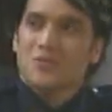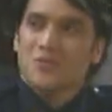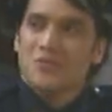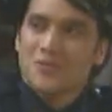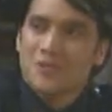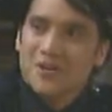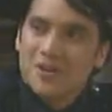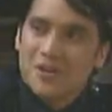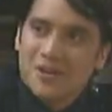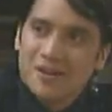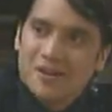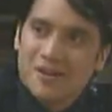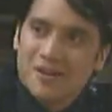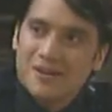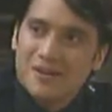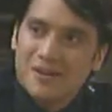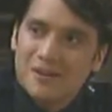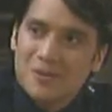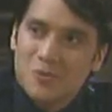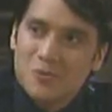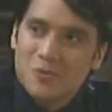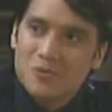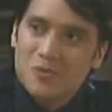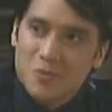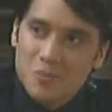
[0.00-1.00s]
with,
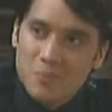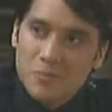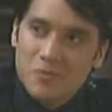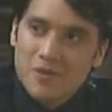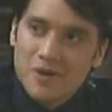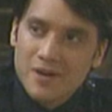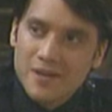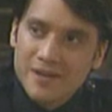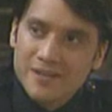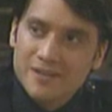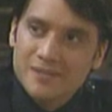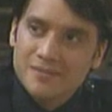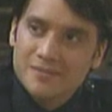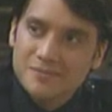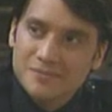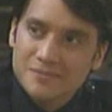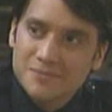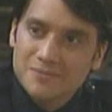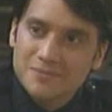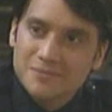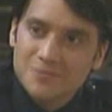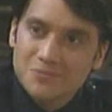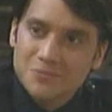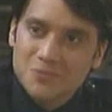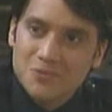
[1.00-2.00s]
uh, with a brain
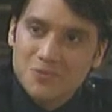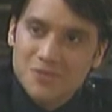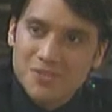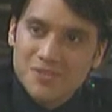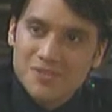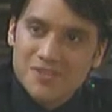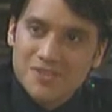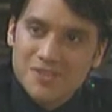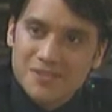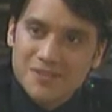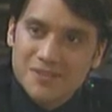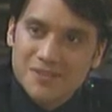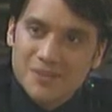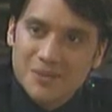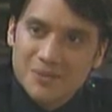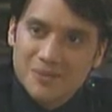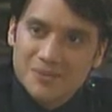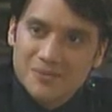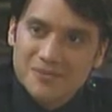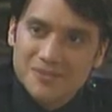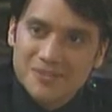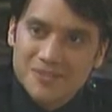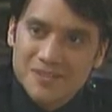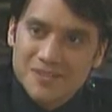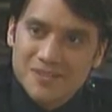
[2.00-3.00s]
would have said
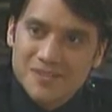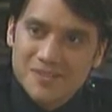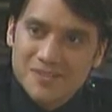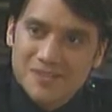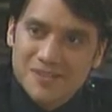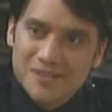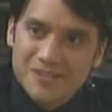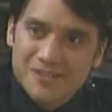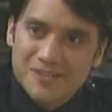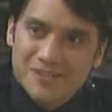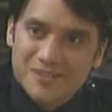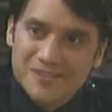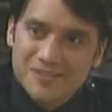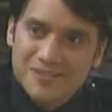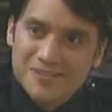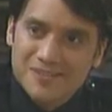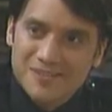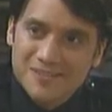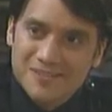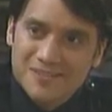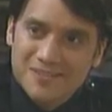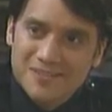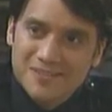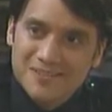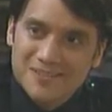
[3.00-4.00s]
no to this dare.
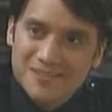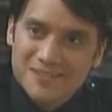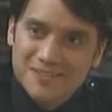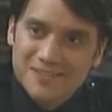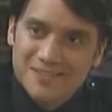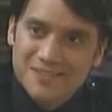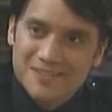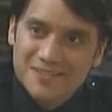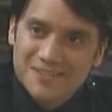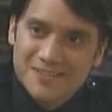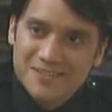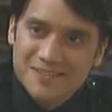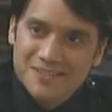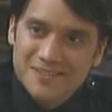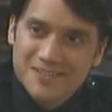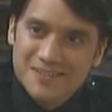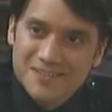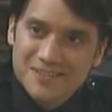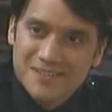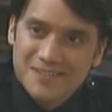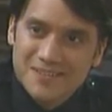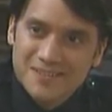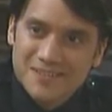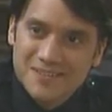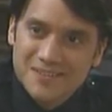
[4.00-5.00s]
What are you
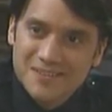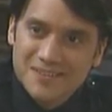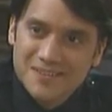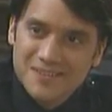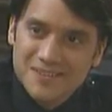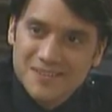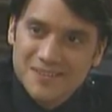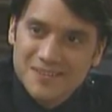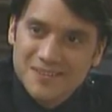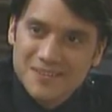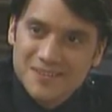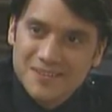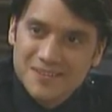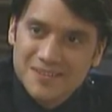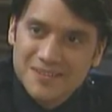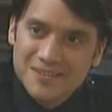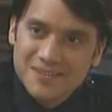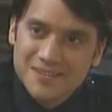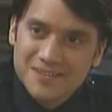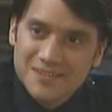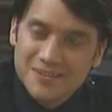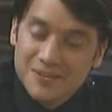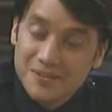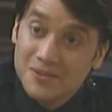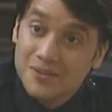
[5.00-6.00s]
talking about? Always take a
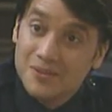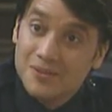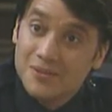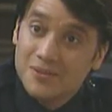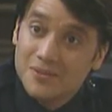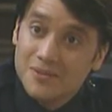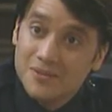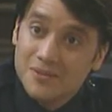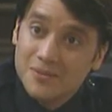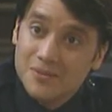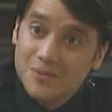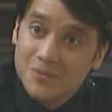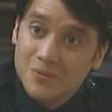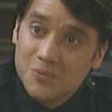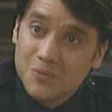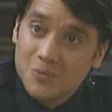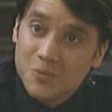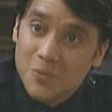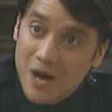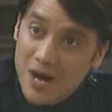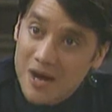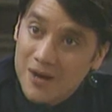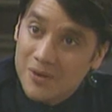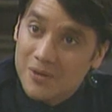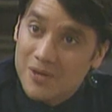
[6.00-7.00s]
dare.
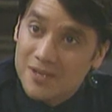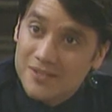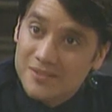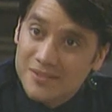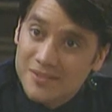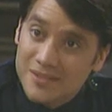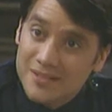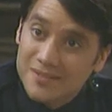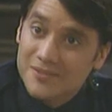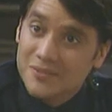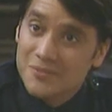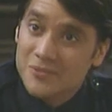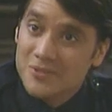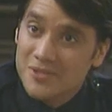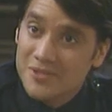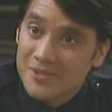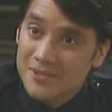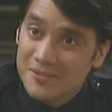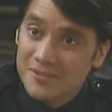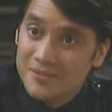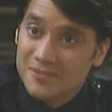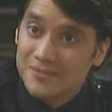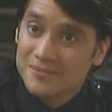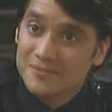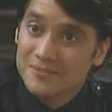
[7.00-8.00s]
Wow, that's a, that's a
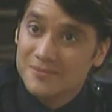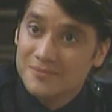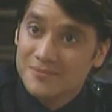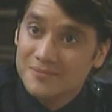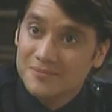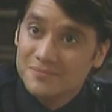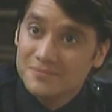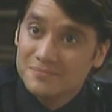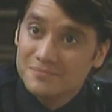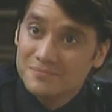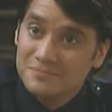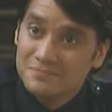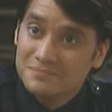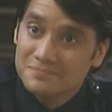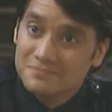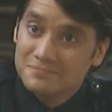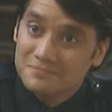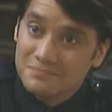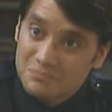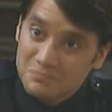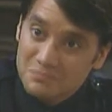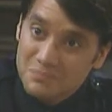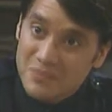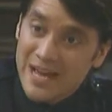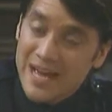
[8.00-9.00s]
really
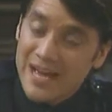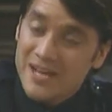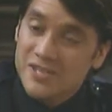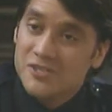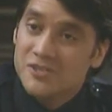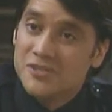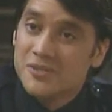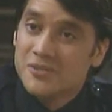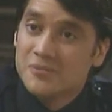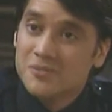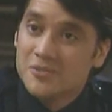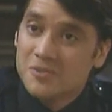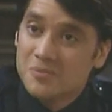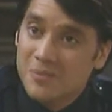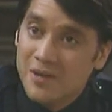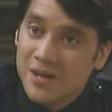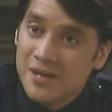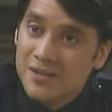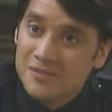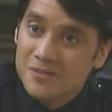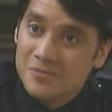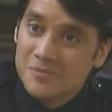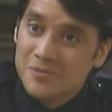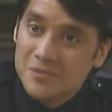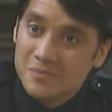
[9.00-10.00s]
passionate
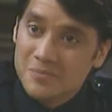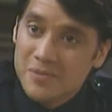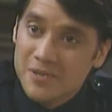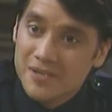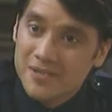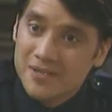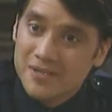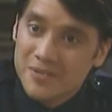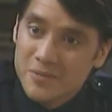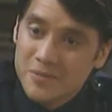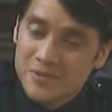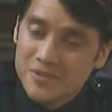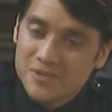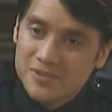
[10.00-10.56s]
response was yes. Barrett. You